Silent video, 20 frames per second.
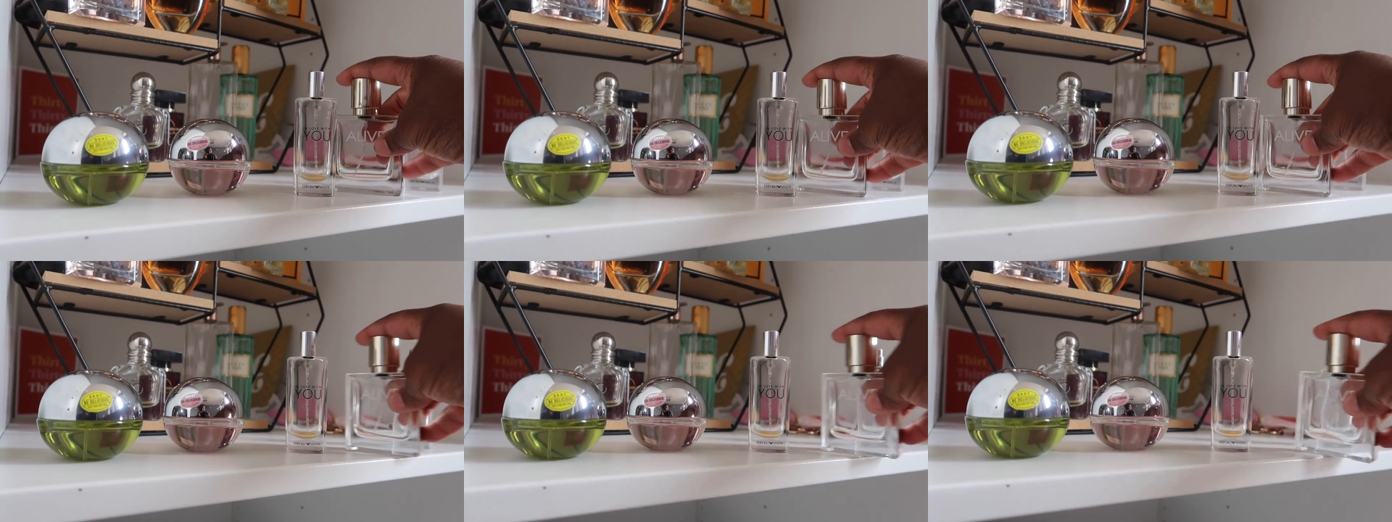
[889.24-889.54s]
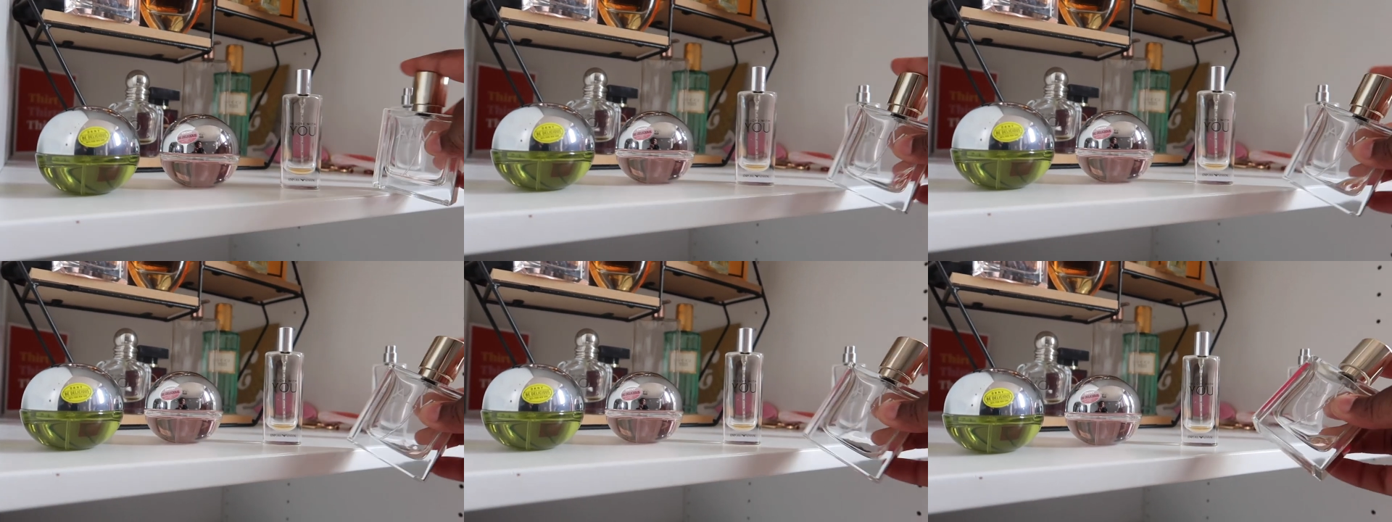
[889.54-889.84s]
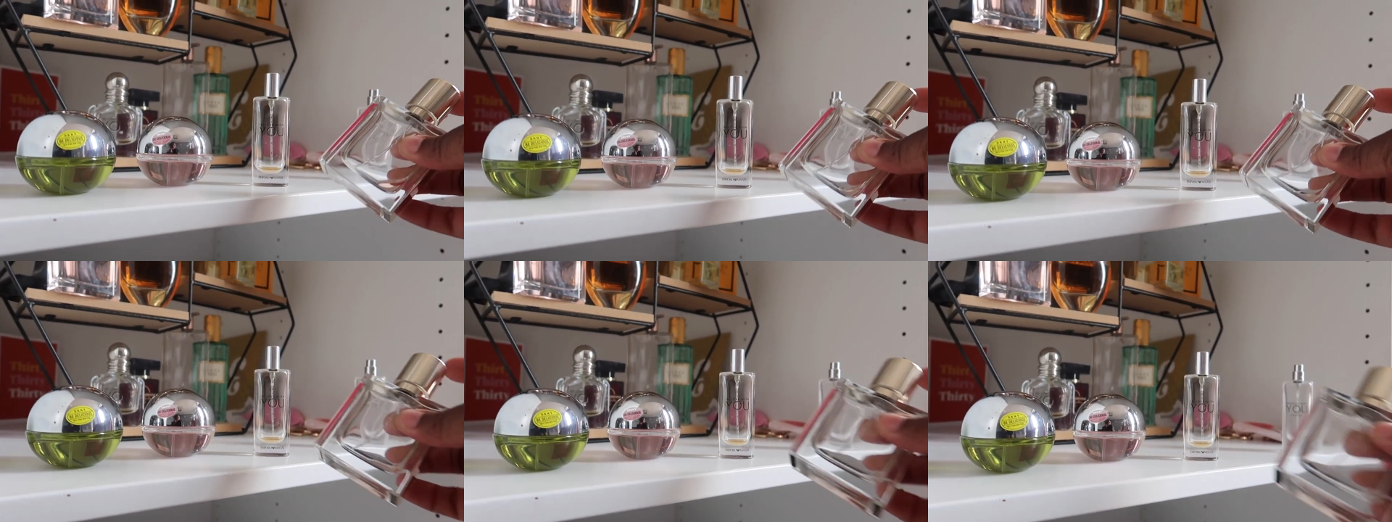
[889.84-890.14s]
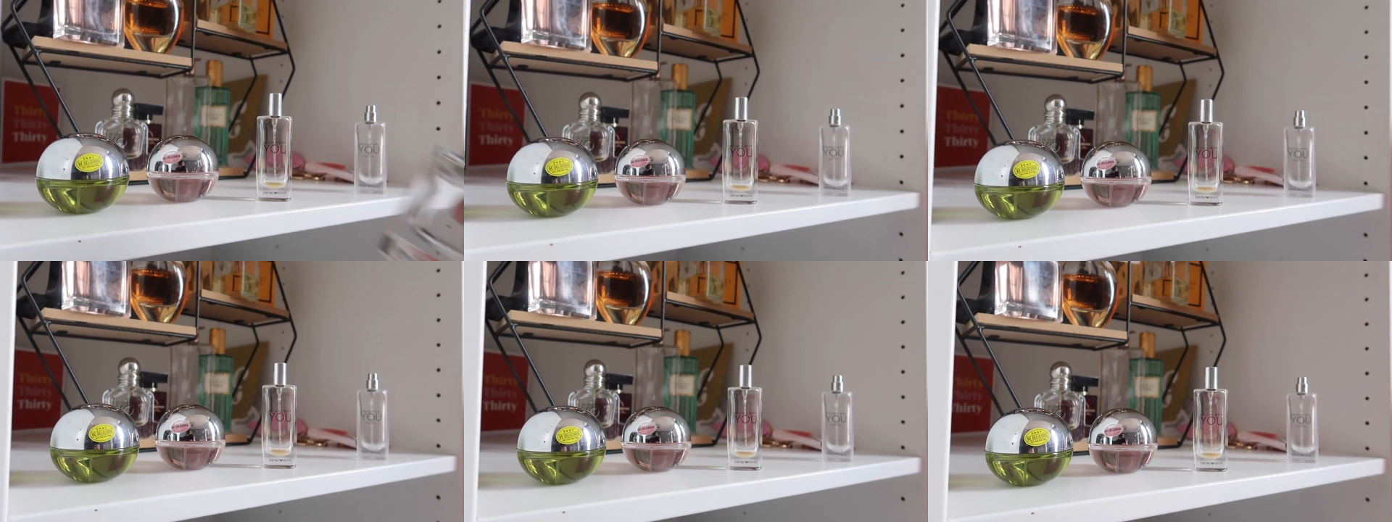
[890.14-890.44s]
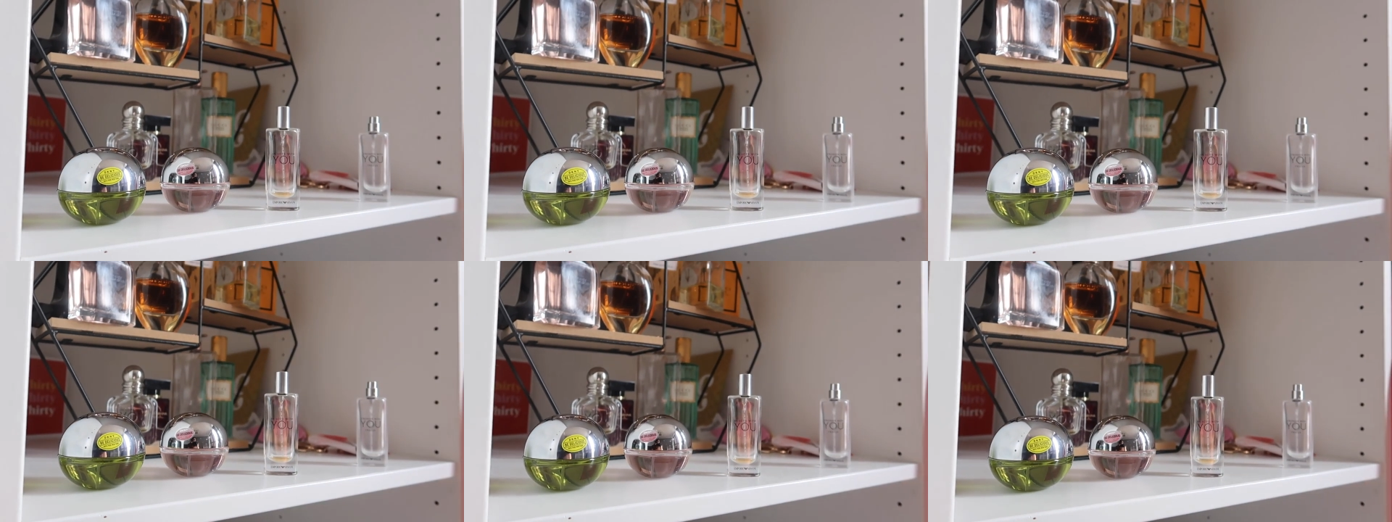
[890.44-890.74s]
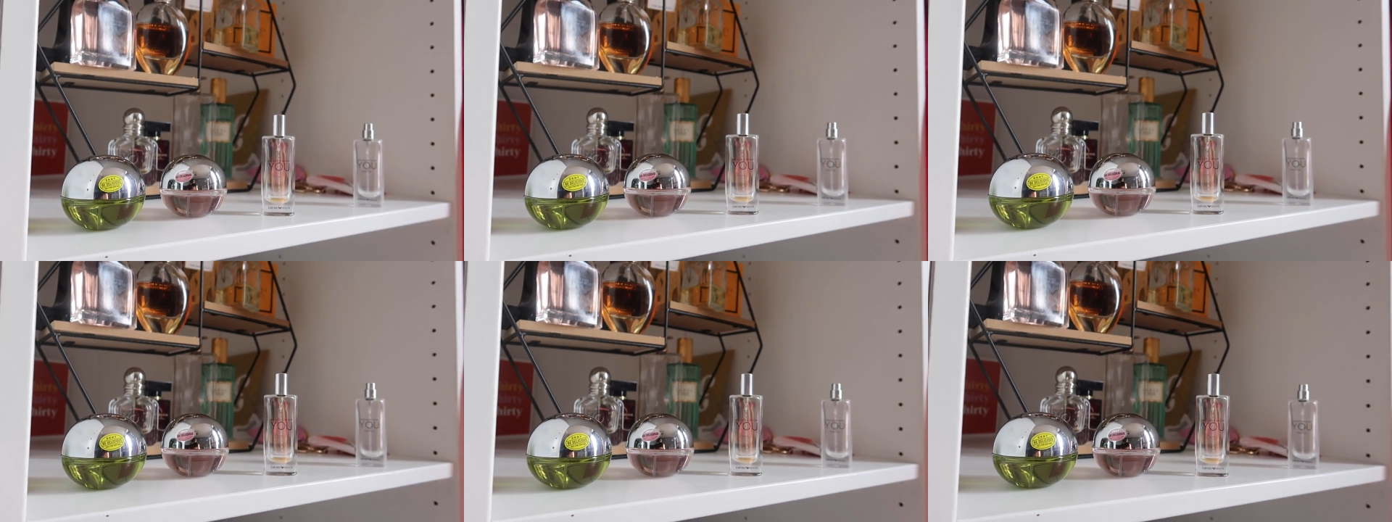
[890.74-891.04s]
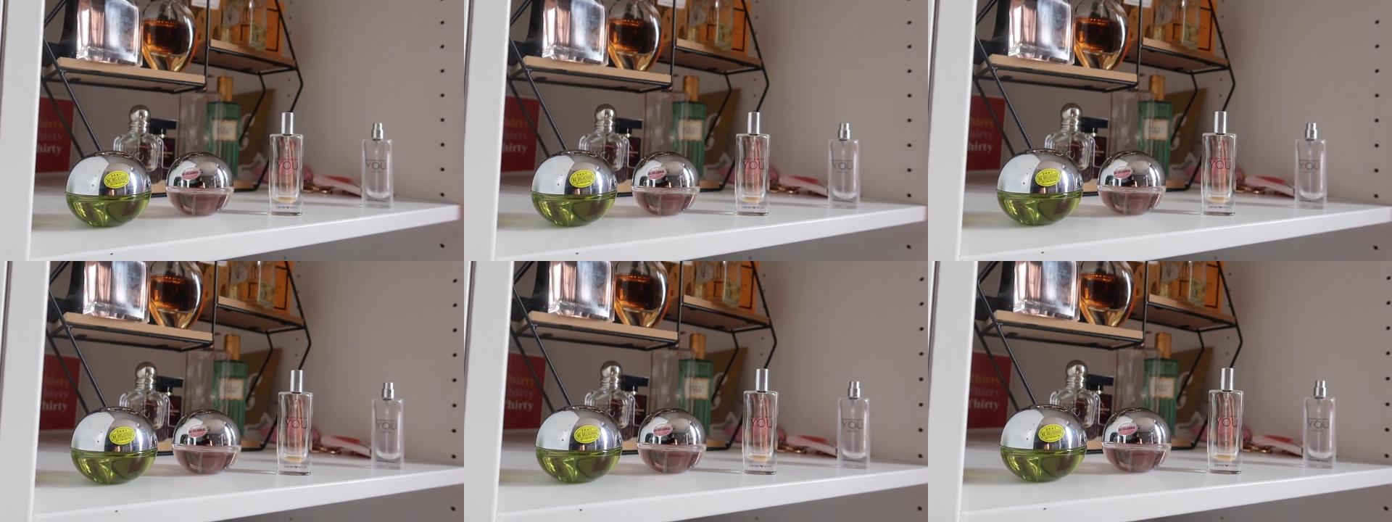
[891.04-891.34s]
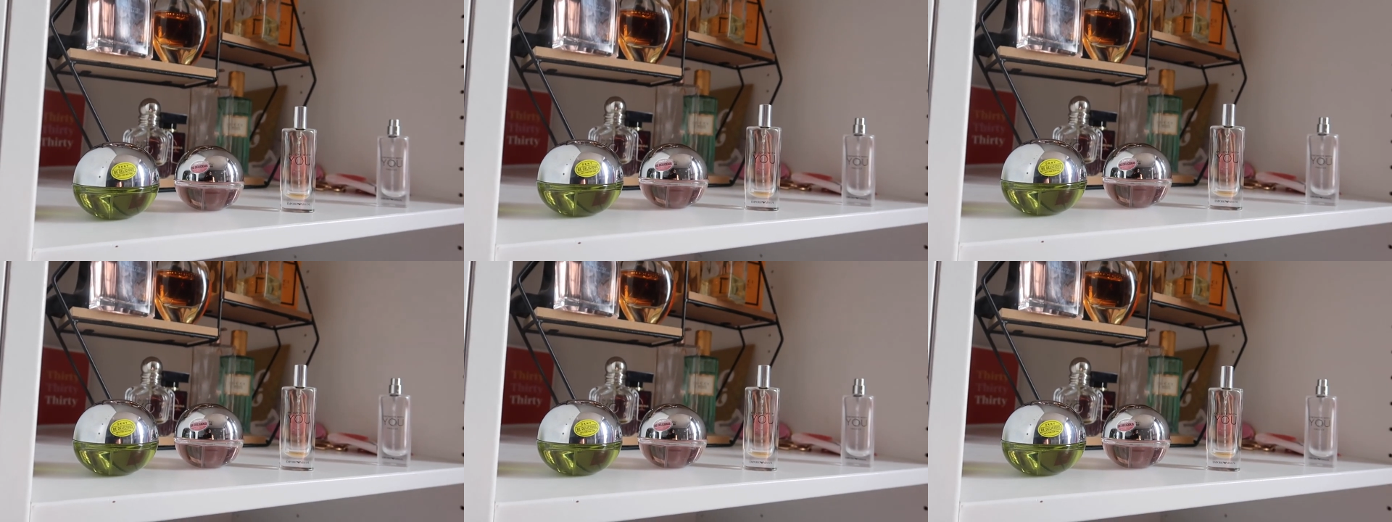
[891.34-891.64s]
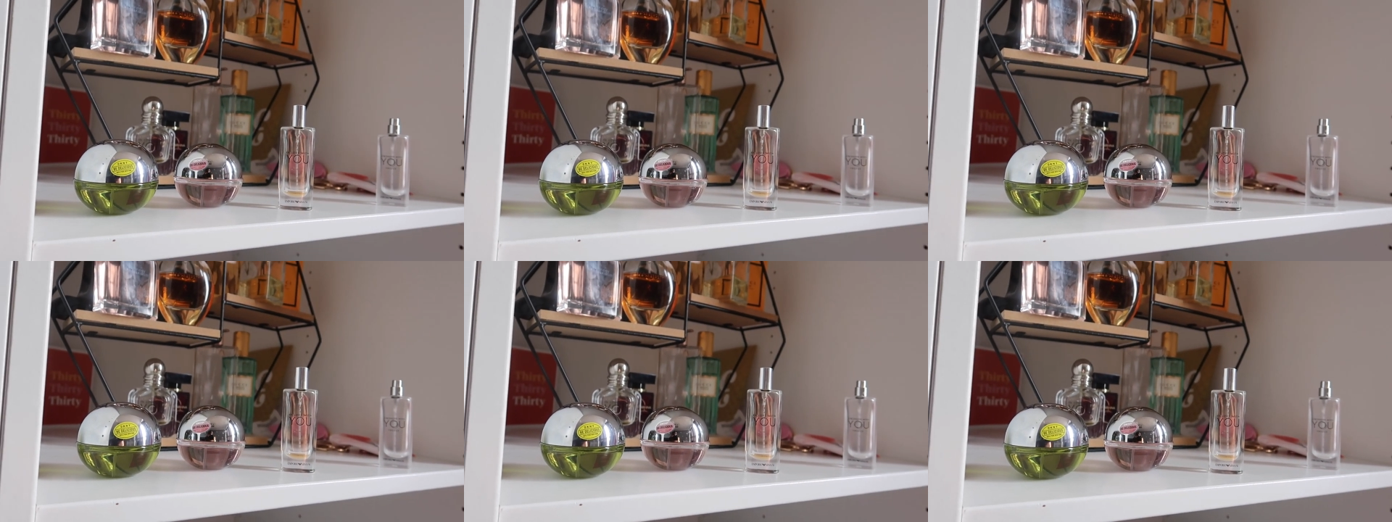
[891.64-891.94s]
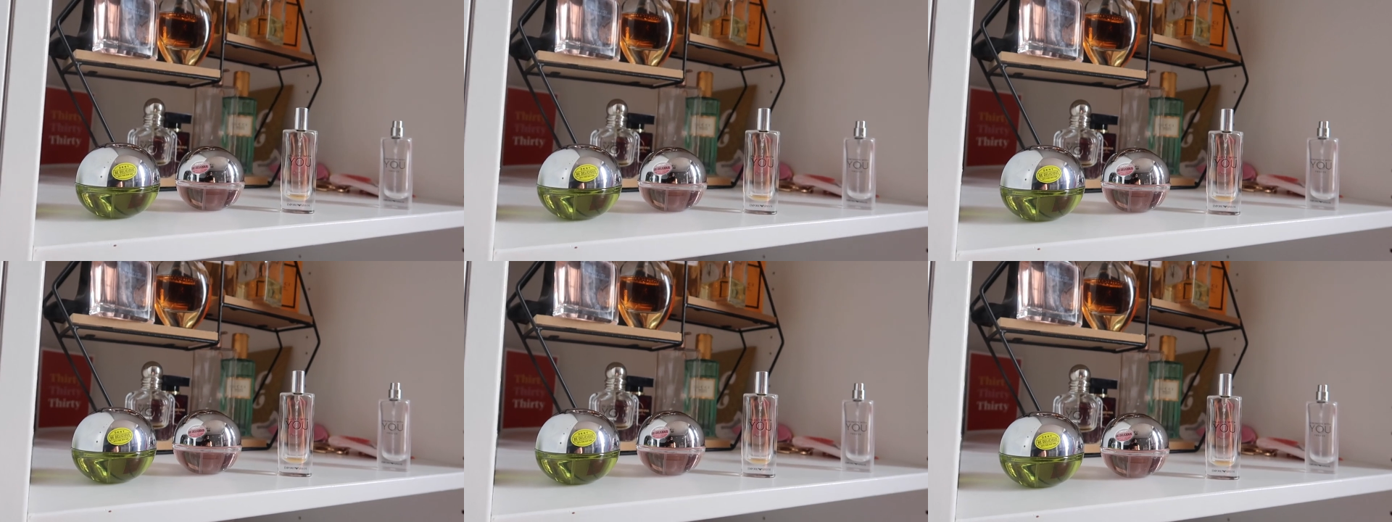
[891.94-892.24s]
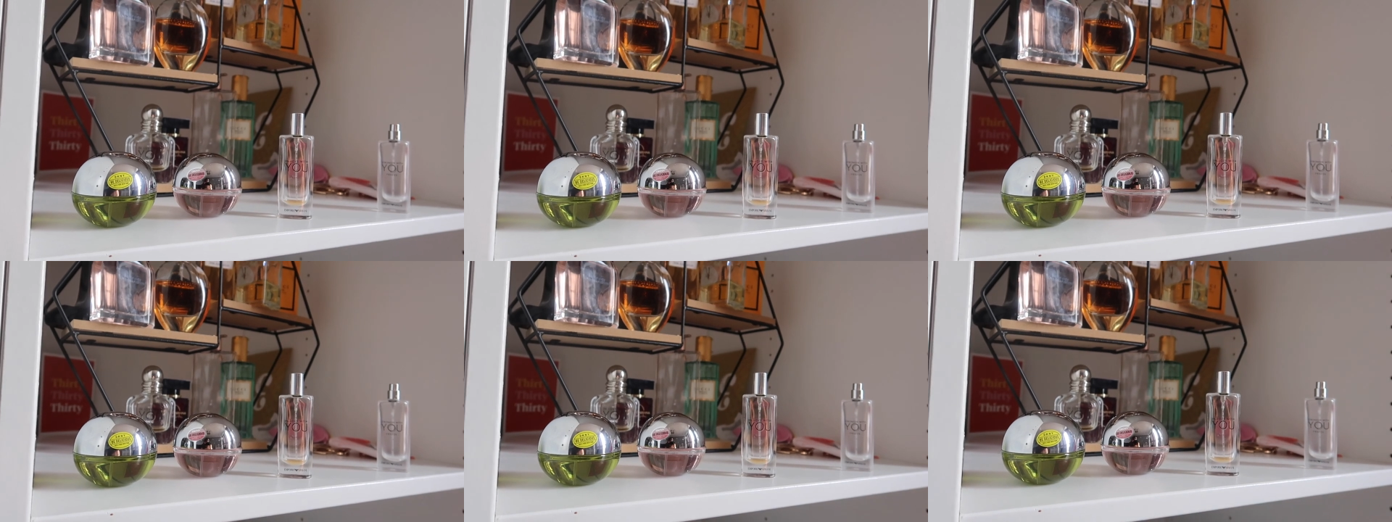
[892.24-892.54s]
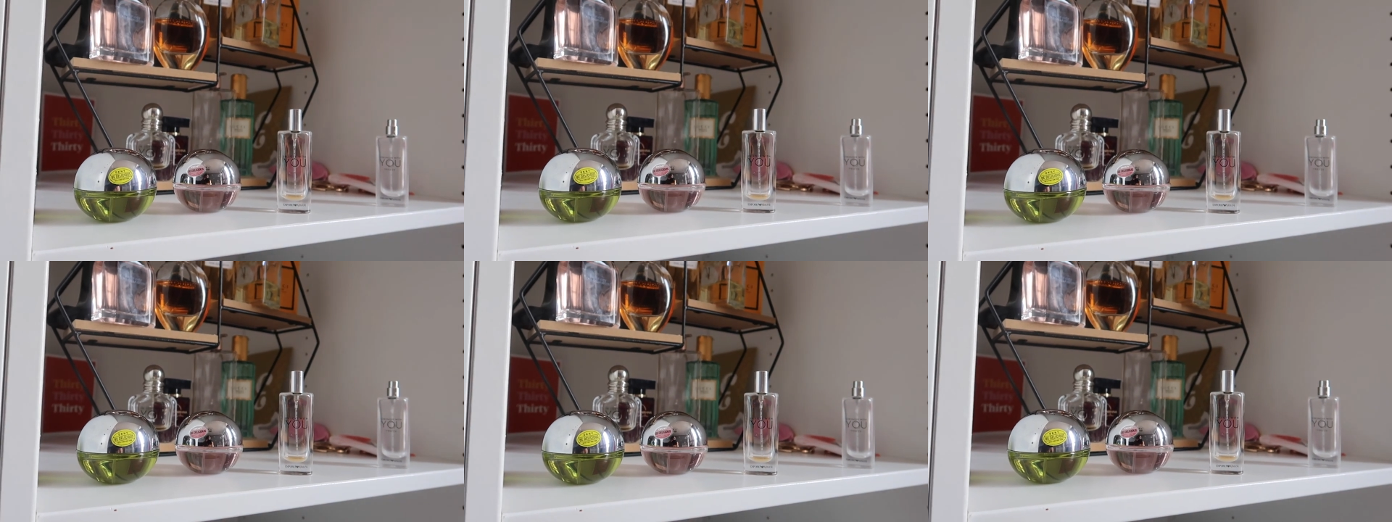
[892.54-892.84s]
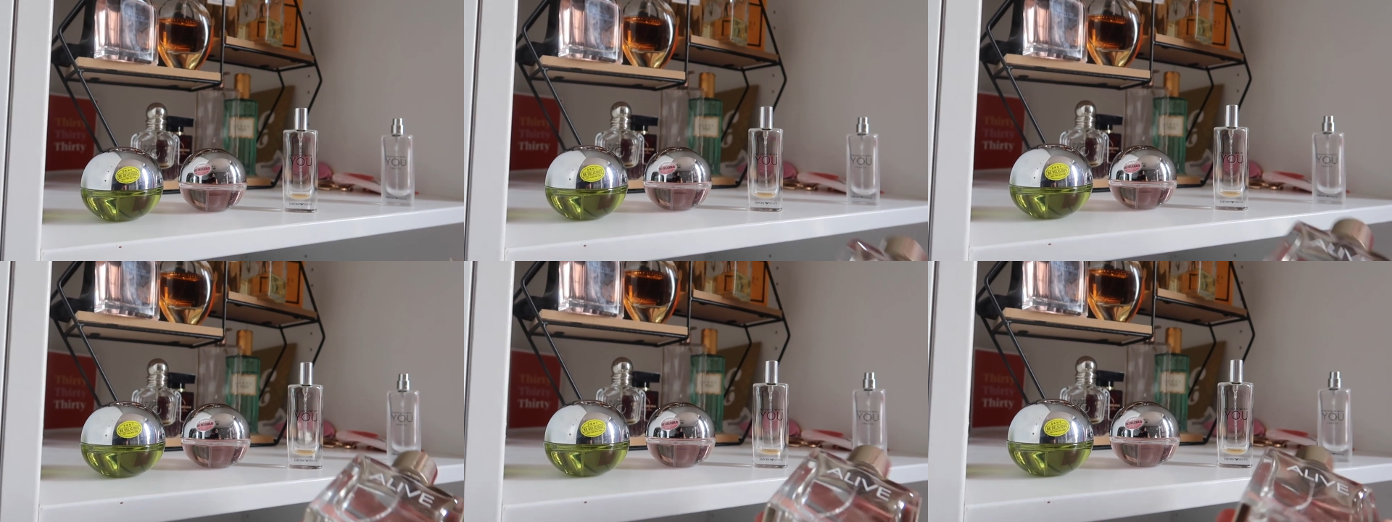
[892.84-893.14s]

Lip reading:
[unreadable: no face in view]